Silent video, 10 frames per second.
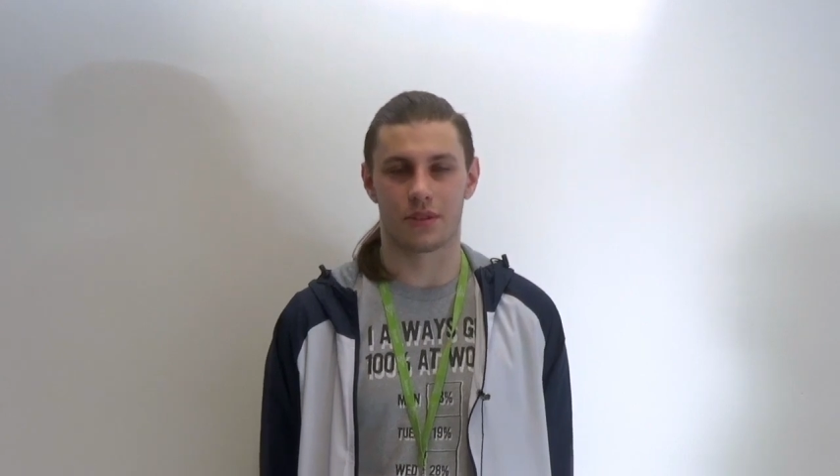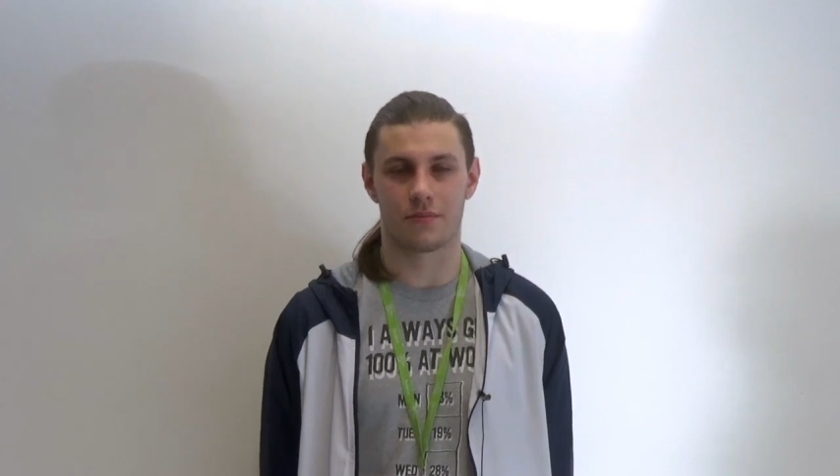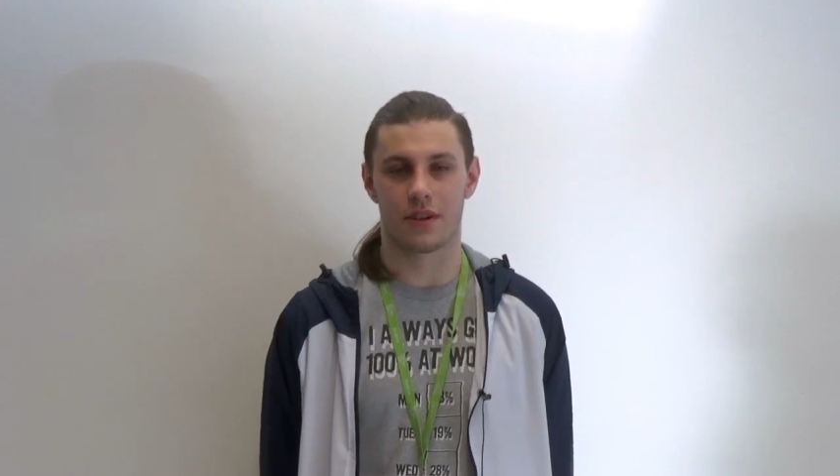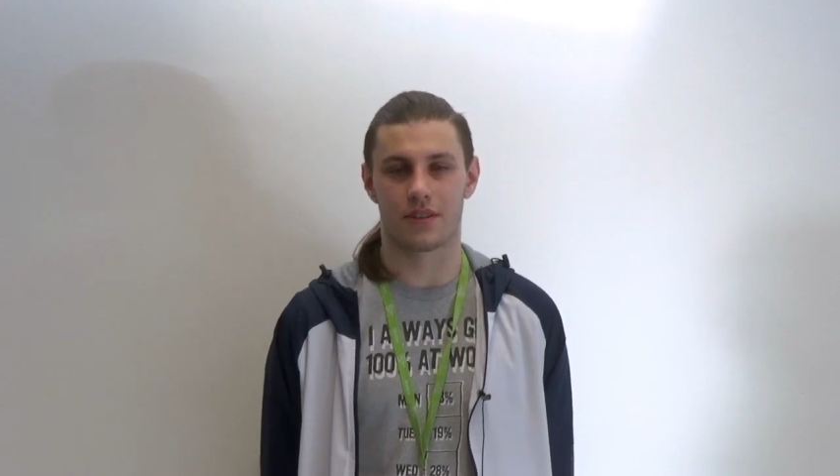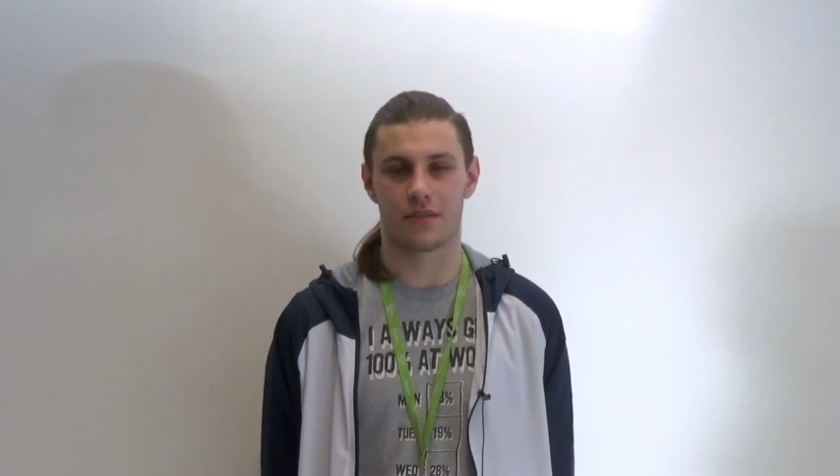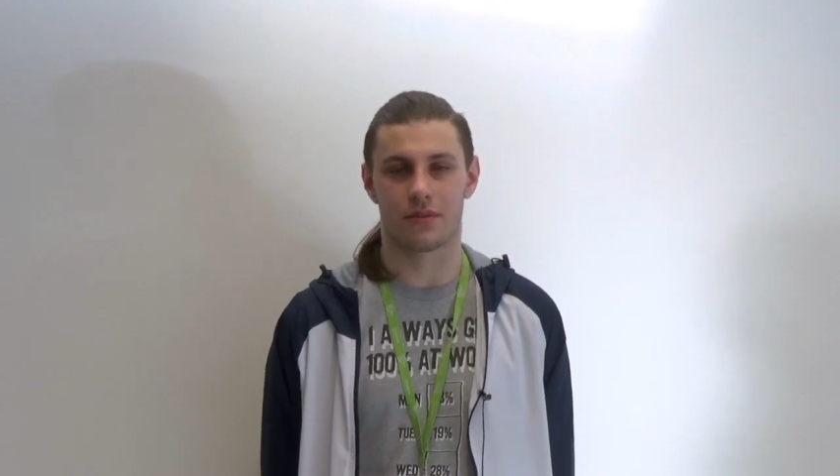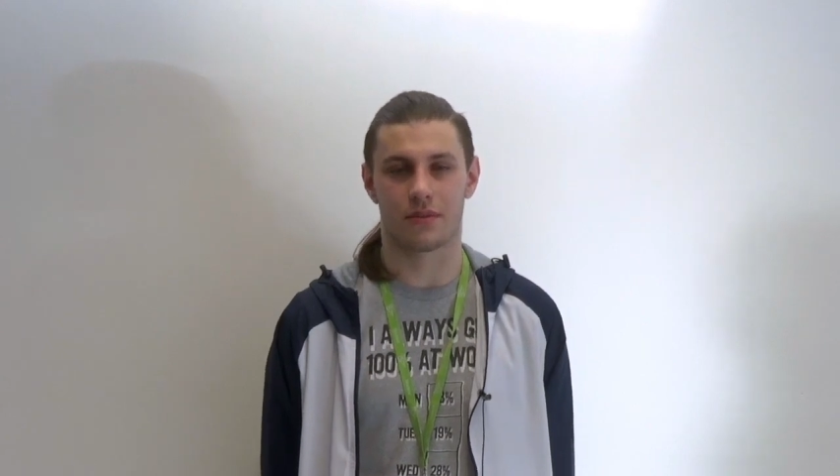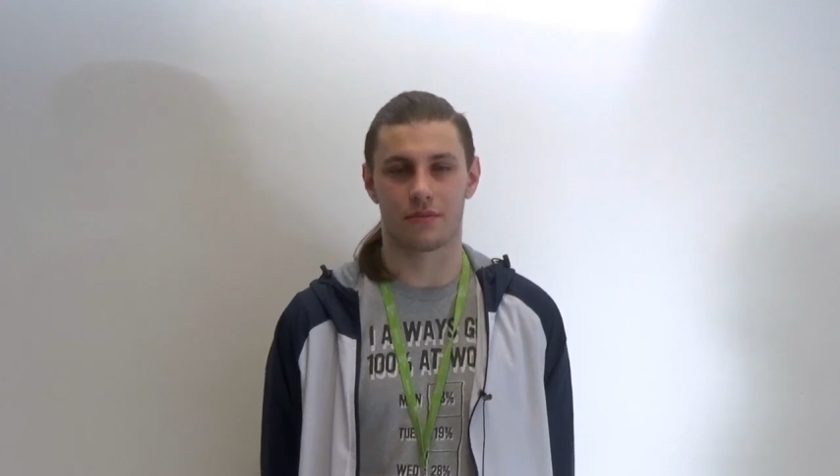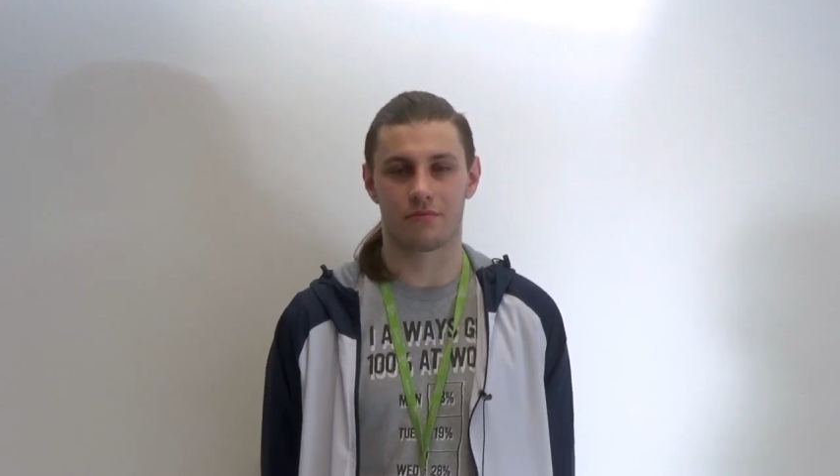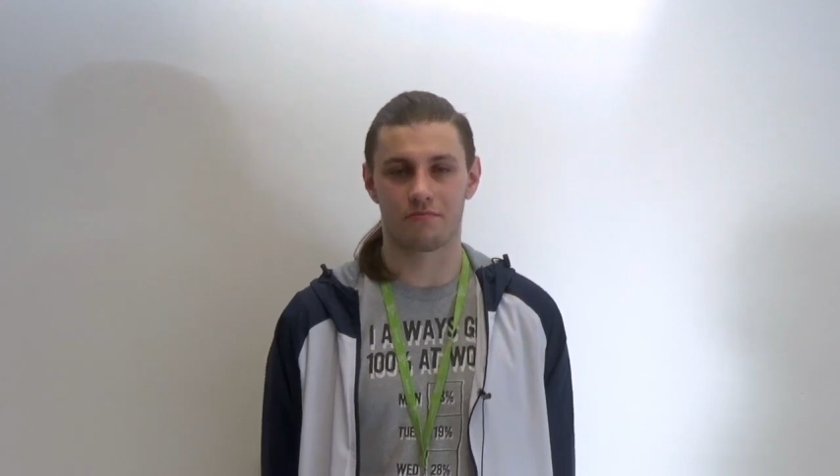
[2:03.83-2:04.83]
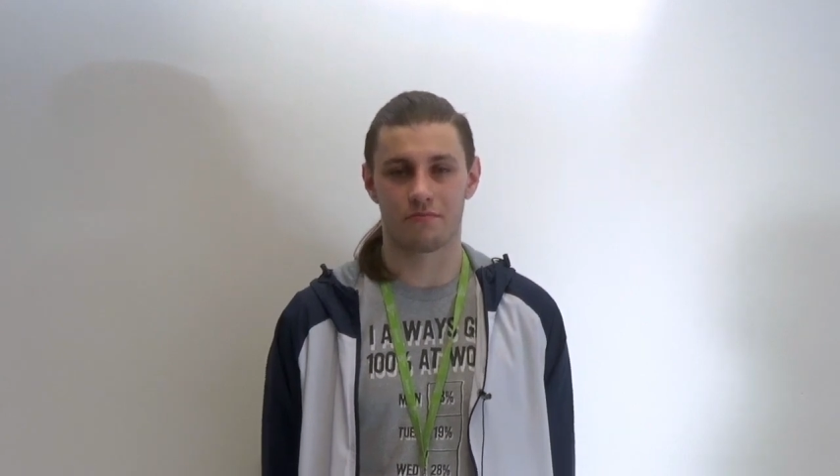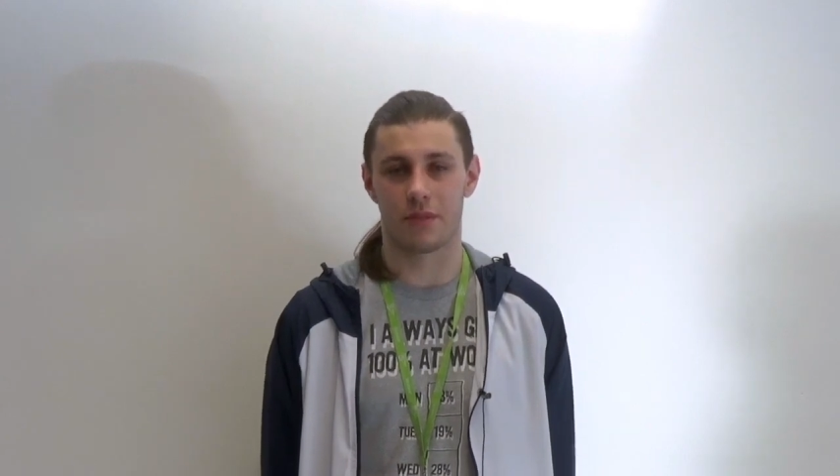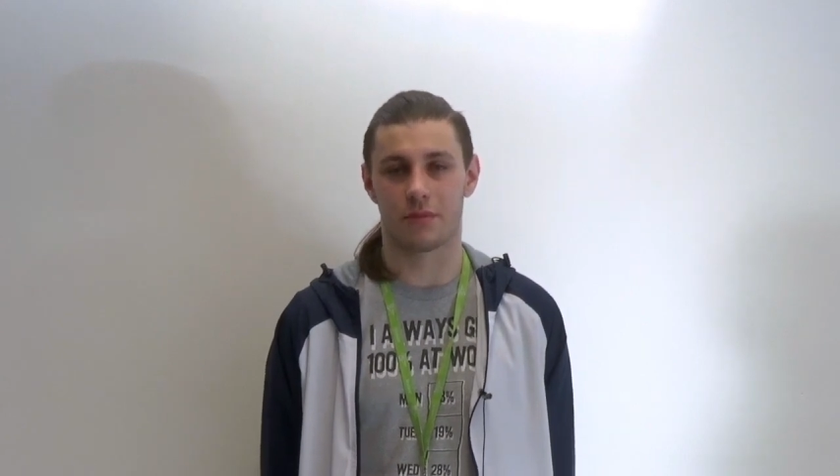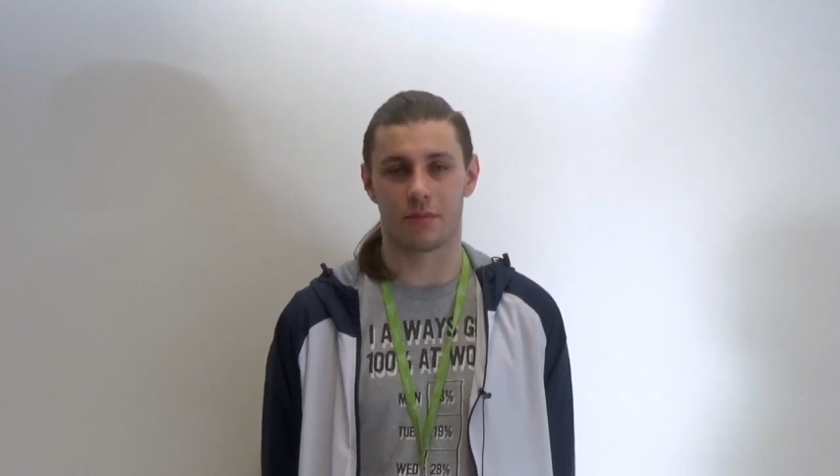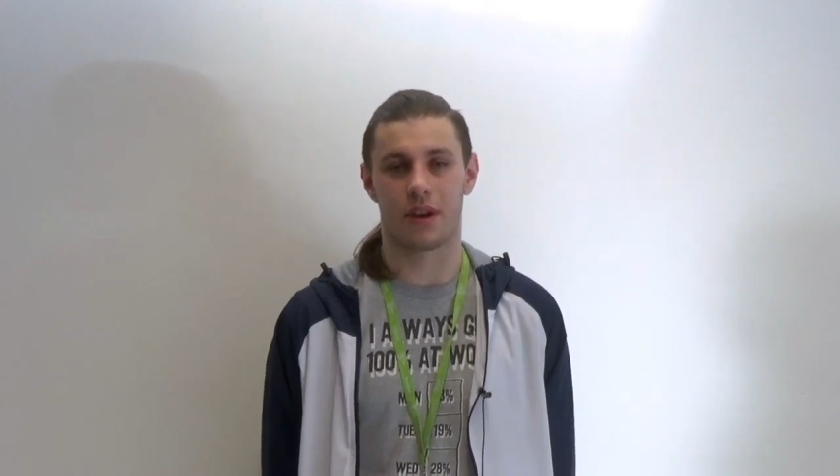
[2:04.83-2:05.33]
especially for
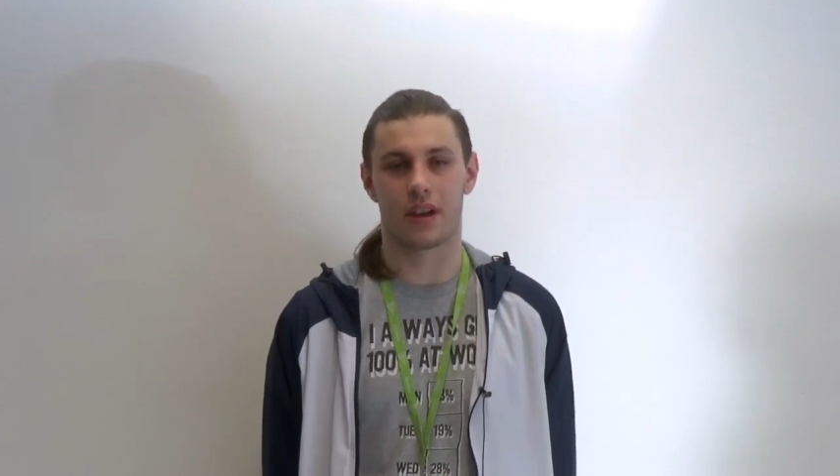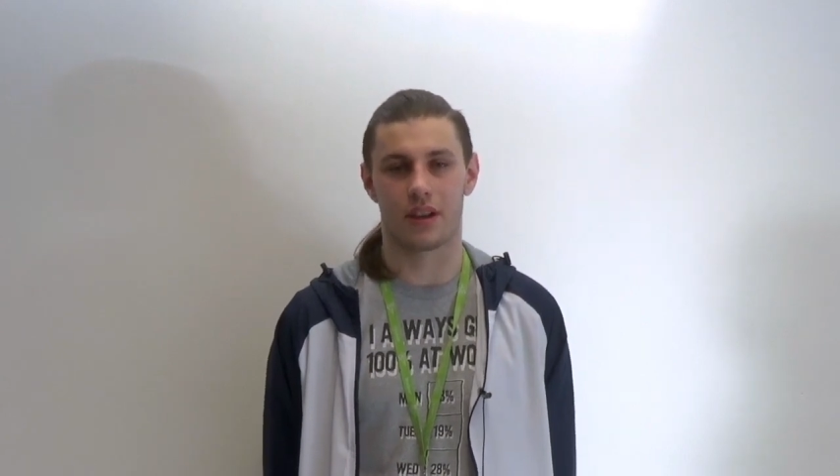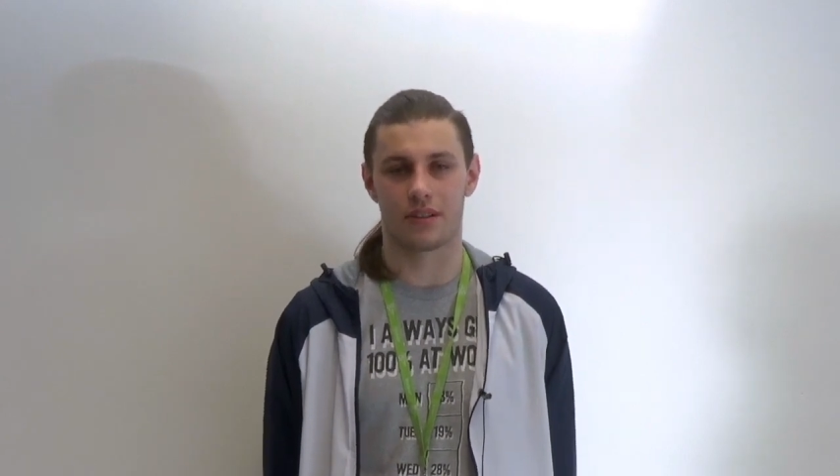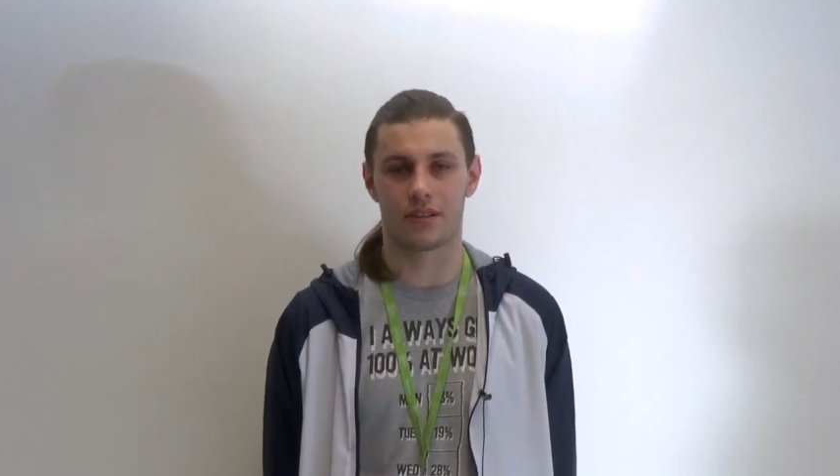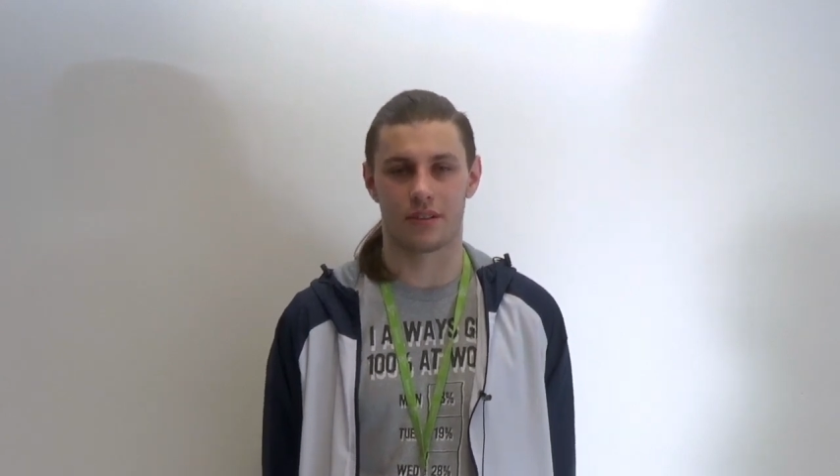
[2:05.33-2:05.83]
people my age,